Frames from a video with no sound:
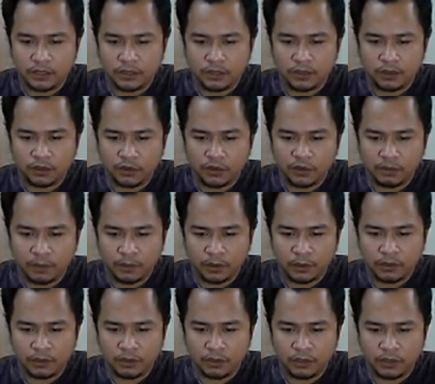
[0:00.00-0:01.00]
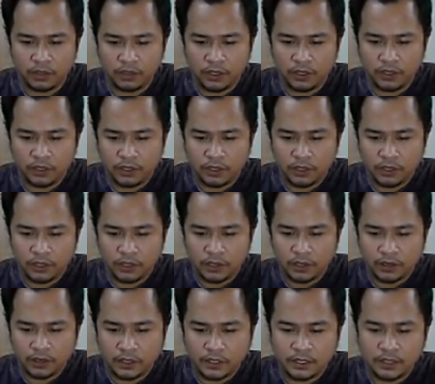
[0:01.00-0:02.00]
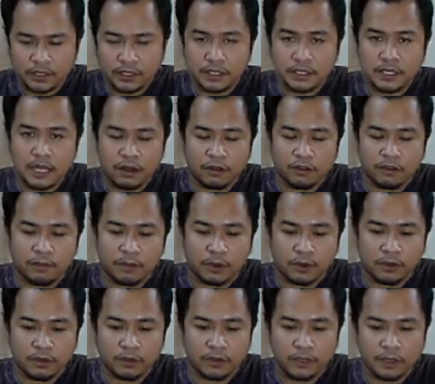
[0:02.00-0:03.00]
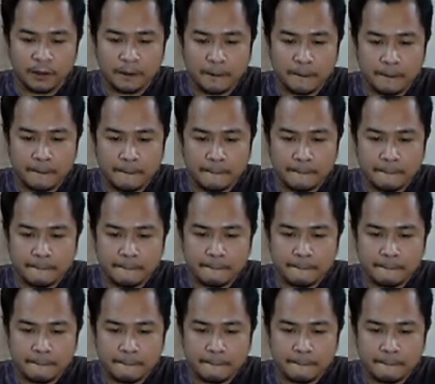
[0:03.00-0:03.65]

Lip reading: your North Pole, this is the South Pole,